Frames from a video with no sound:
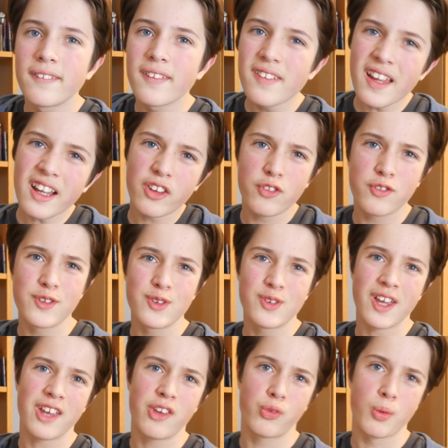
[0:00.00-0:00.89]
The next few
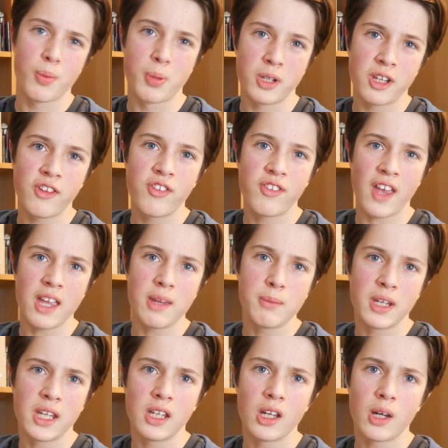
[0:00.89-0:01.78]
days were pretty
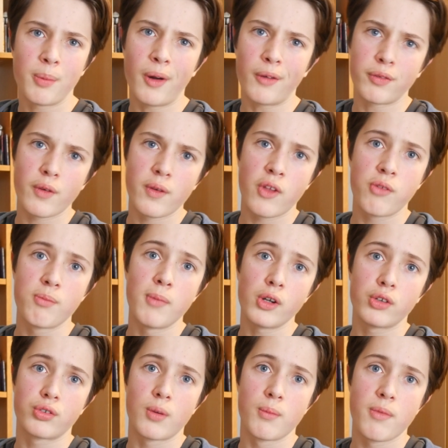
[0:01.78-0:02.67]
samey, apart from this
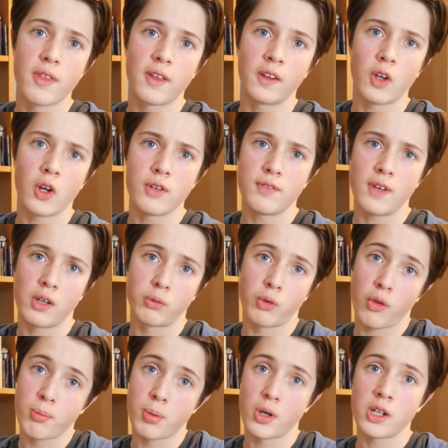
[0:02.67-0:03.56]
mushroom thing that I found
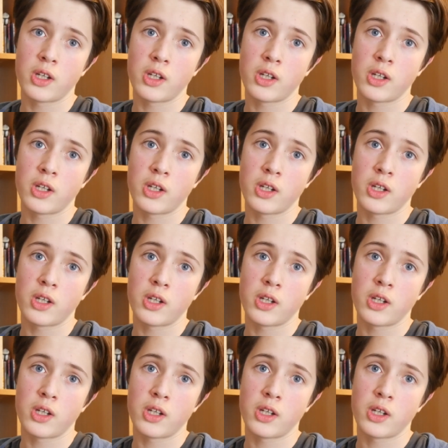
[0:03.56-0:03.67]
was pretty